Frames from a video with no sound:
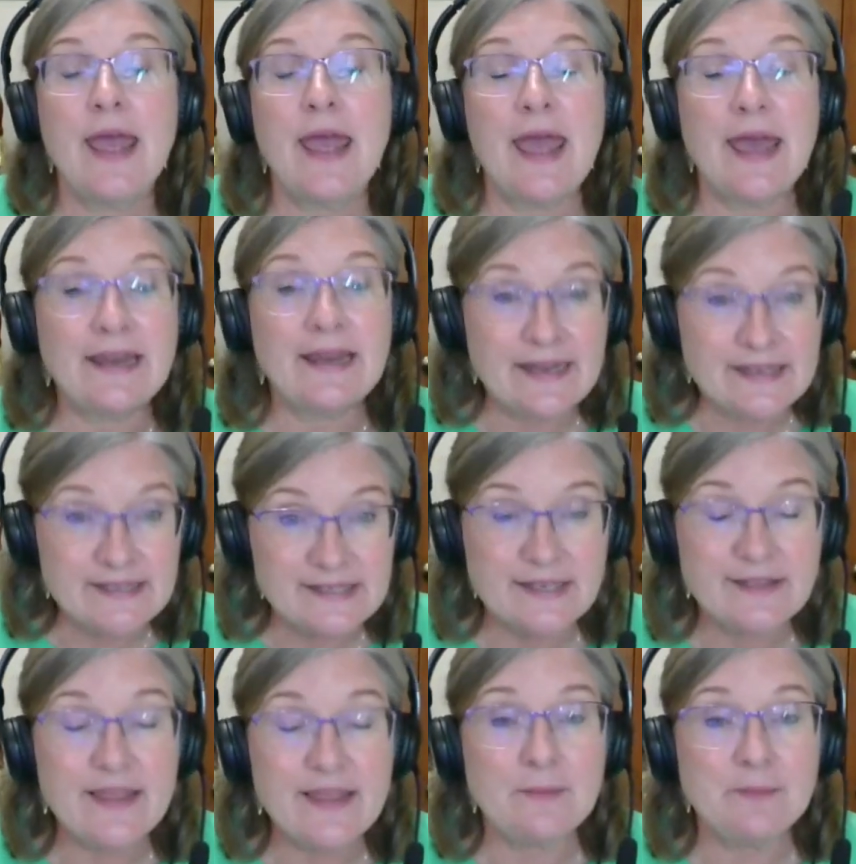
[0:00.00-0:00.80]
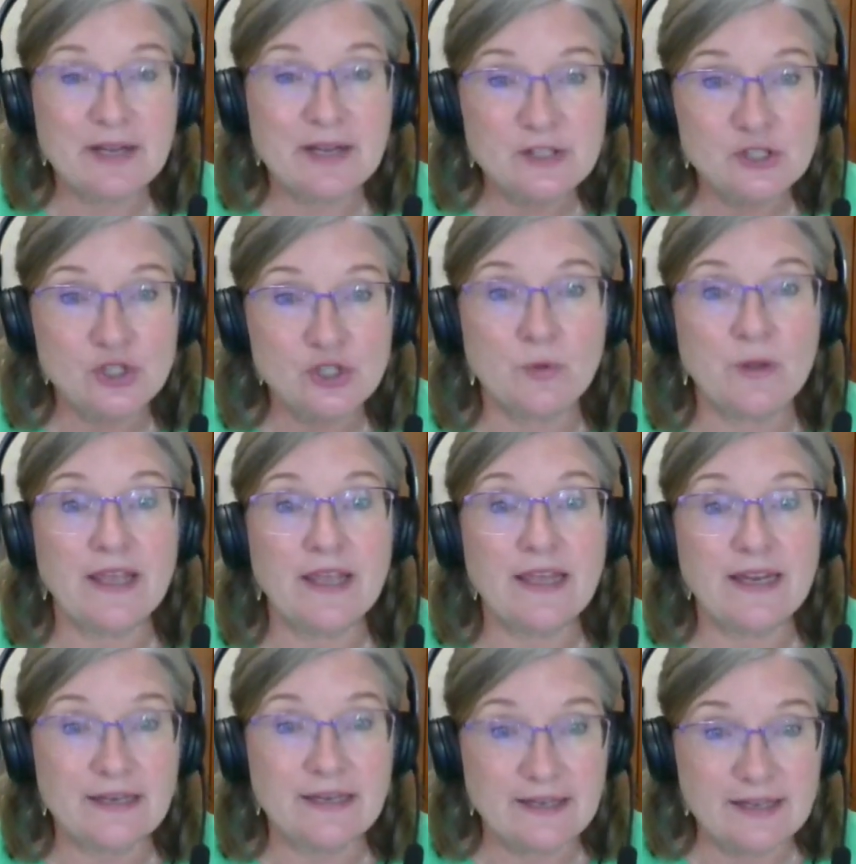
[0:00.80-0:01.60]
And I did that by
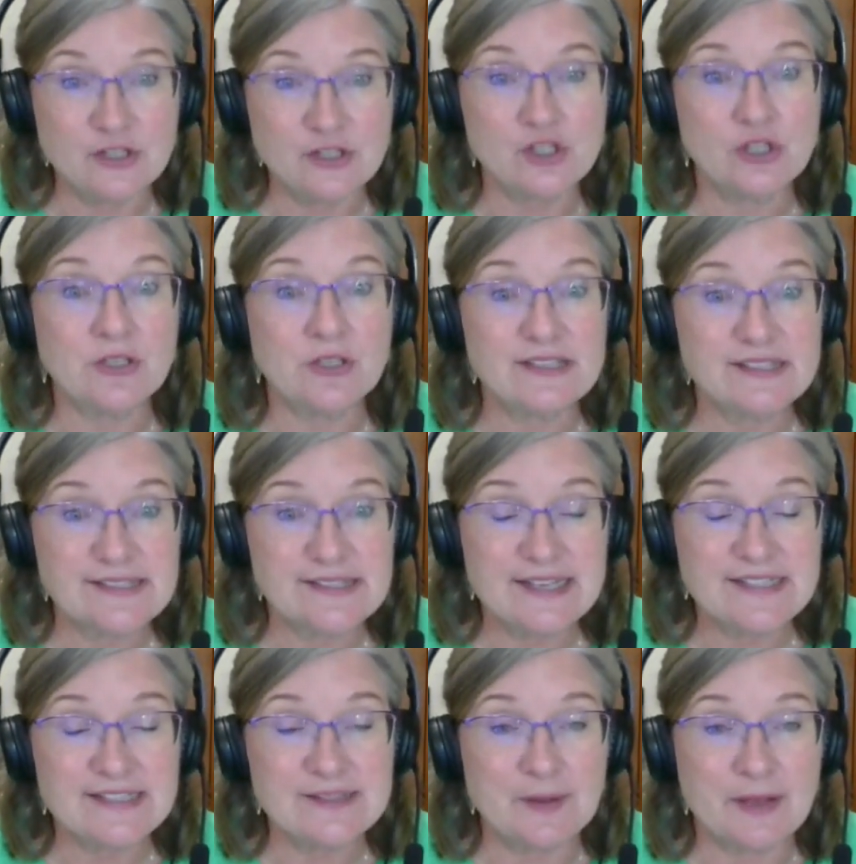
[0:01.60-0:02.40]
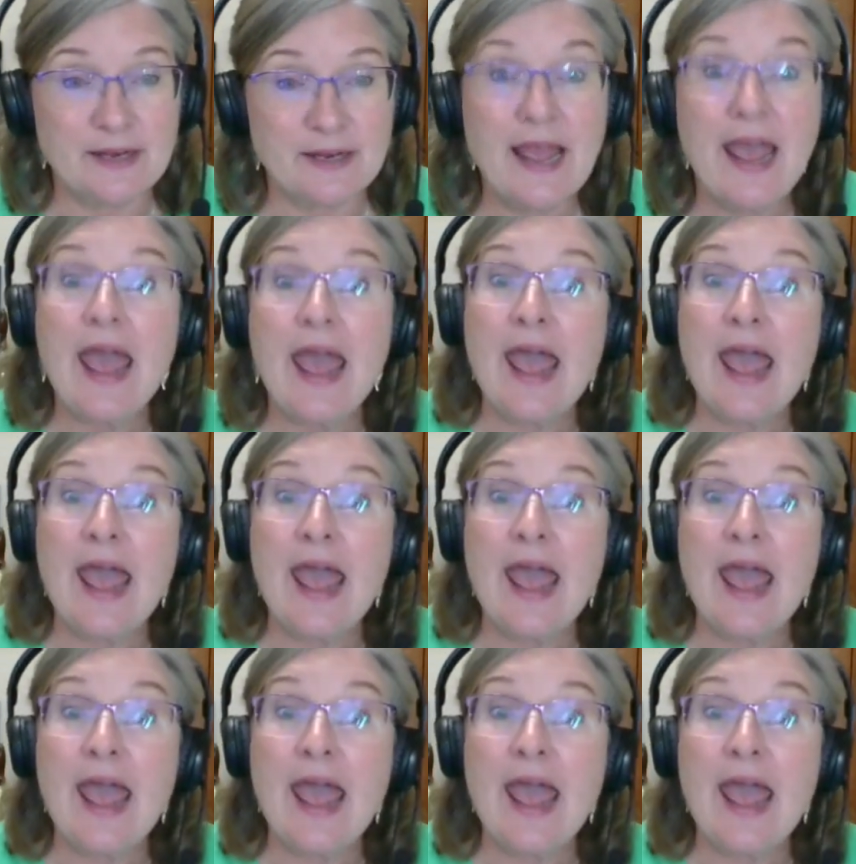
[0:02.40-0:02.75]
doing an initial assessment.